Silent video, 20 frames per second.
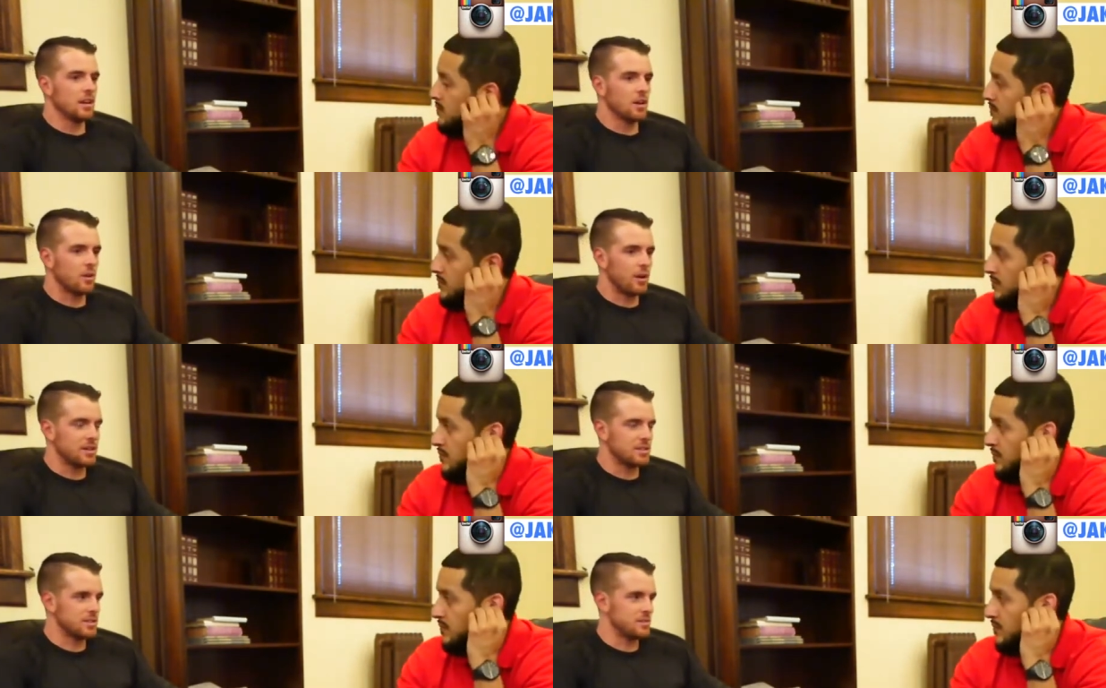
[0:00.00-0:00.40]

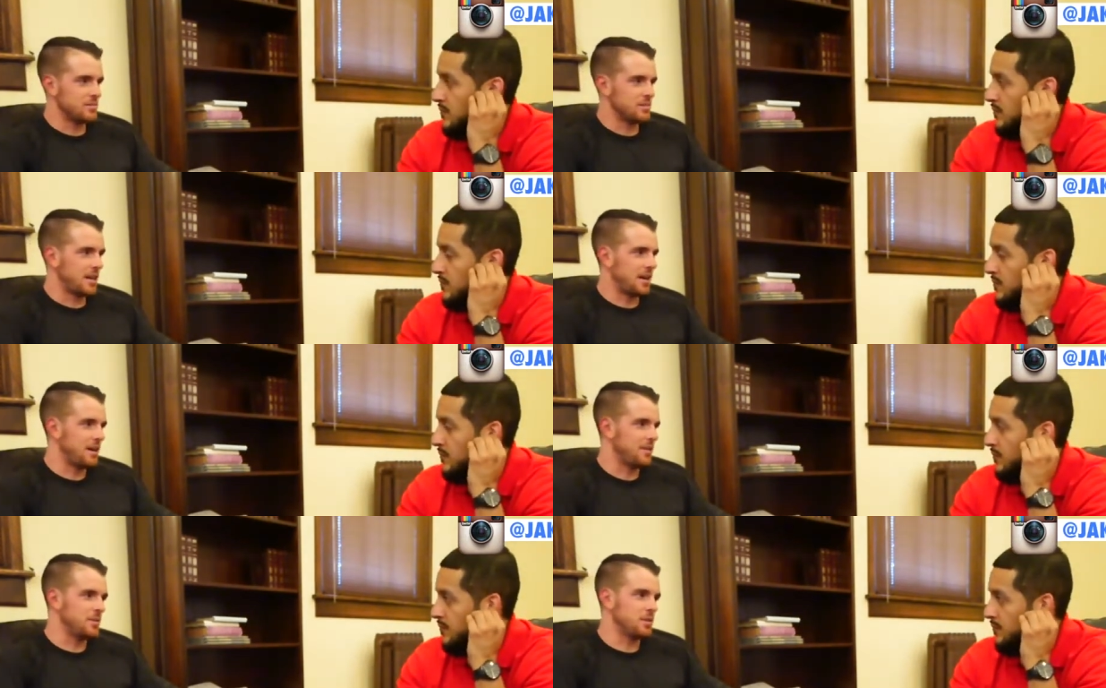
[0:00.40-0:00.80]
Speaker 1: quite some
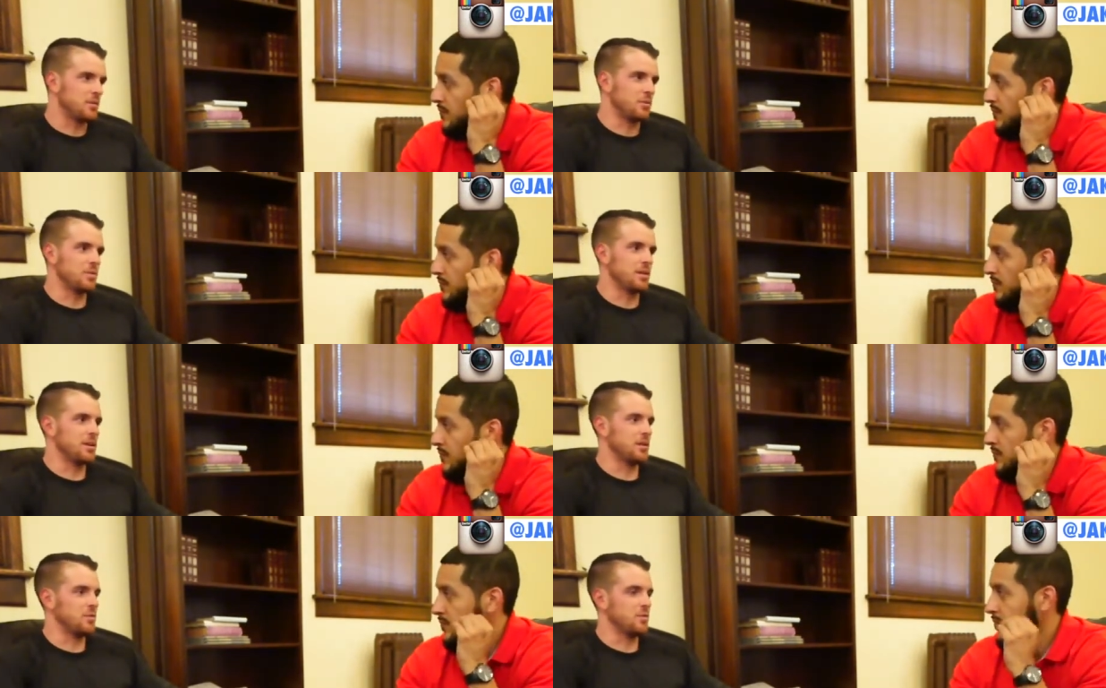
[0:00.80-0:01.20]
time
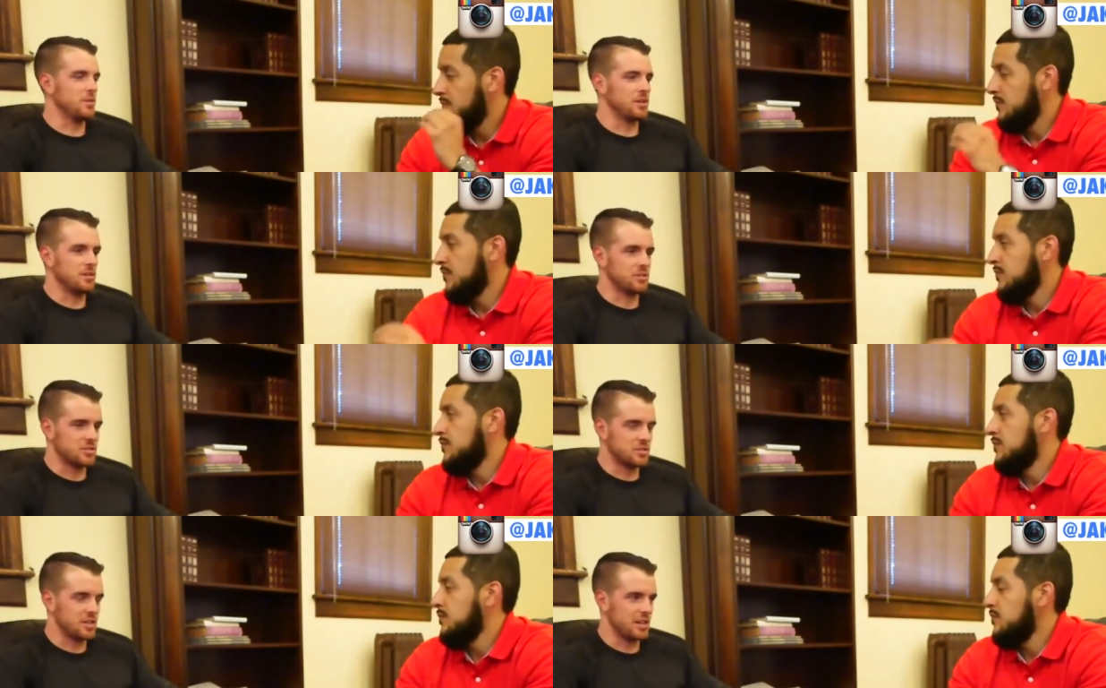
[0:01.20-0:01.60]
in a
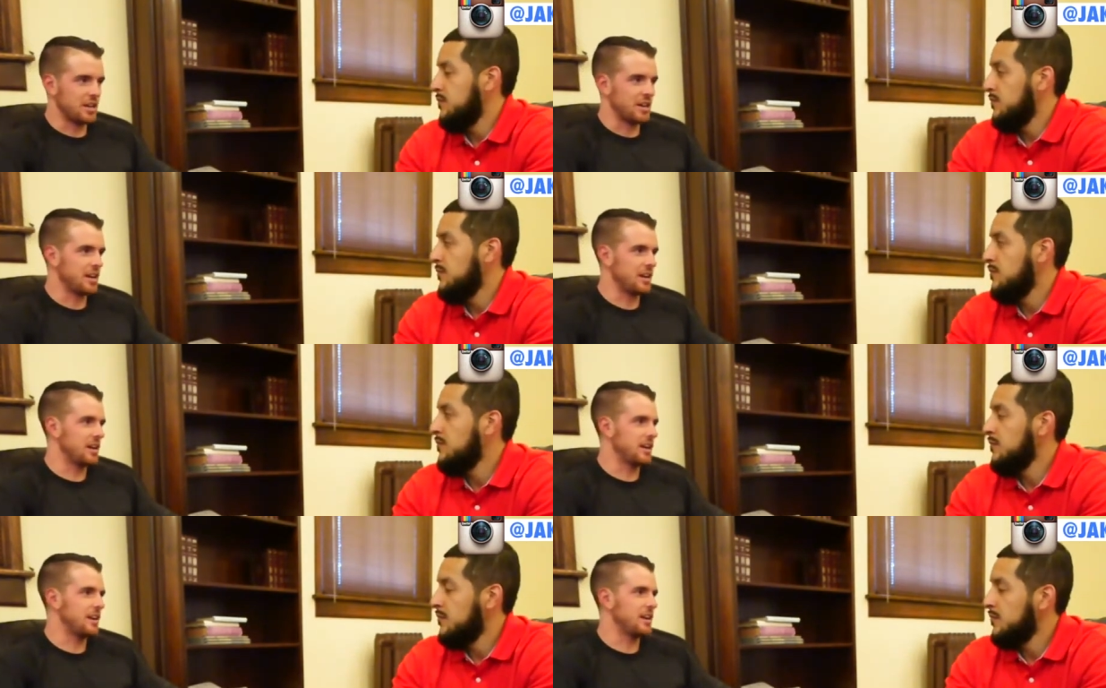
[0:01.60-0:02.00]

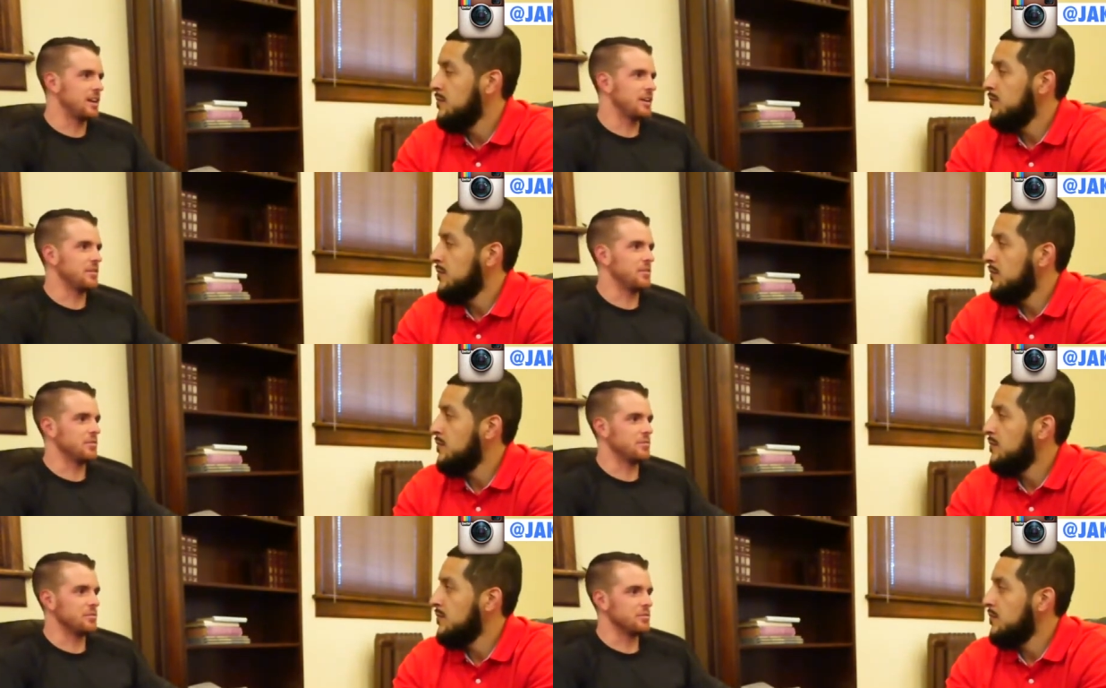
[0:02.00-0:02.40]
wheelchair,
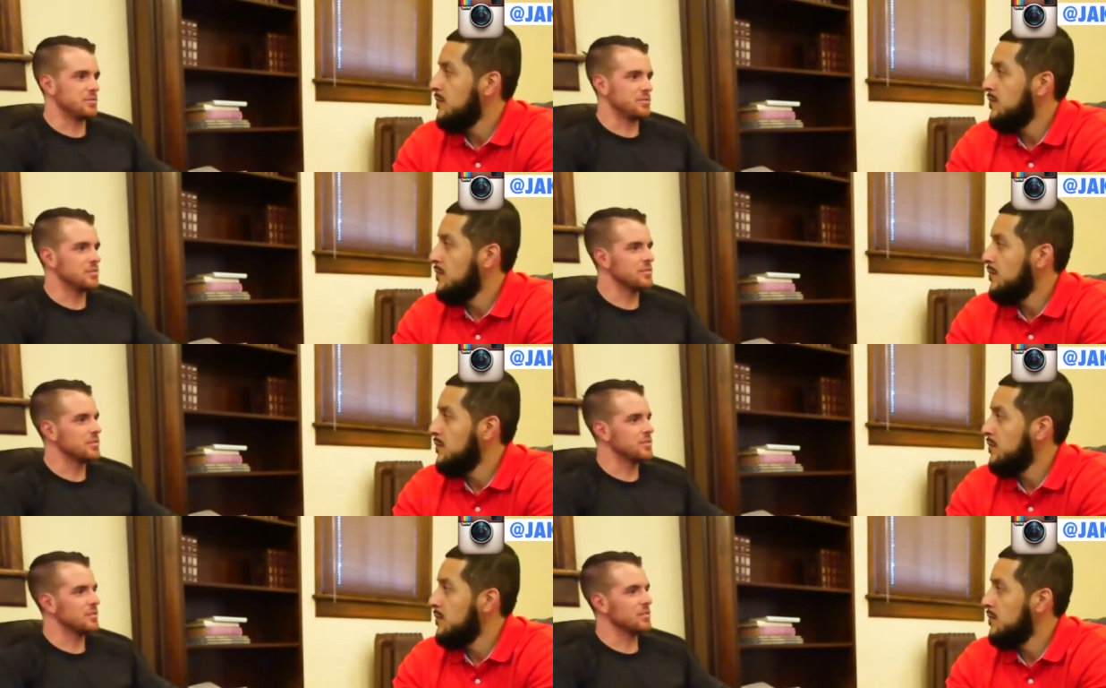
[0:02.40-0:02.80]
and
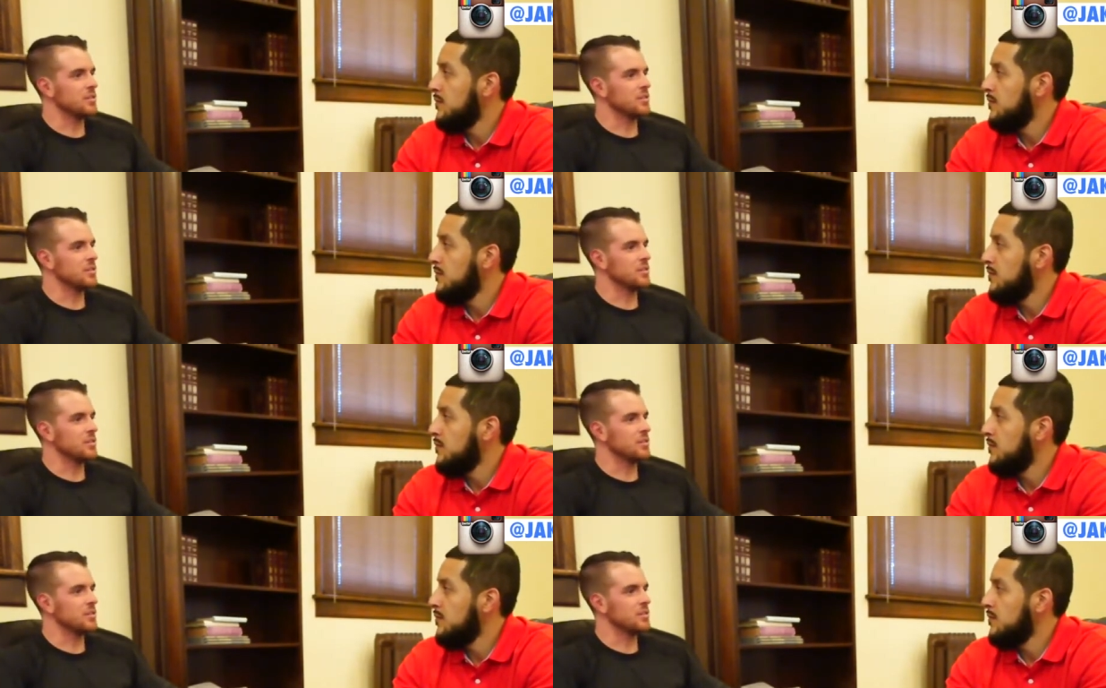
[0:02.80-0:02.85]
was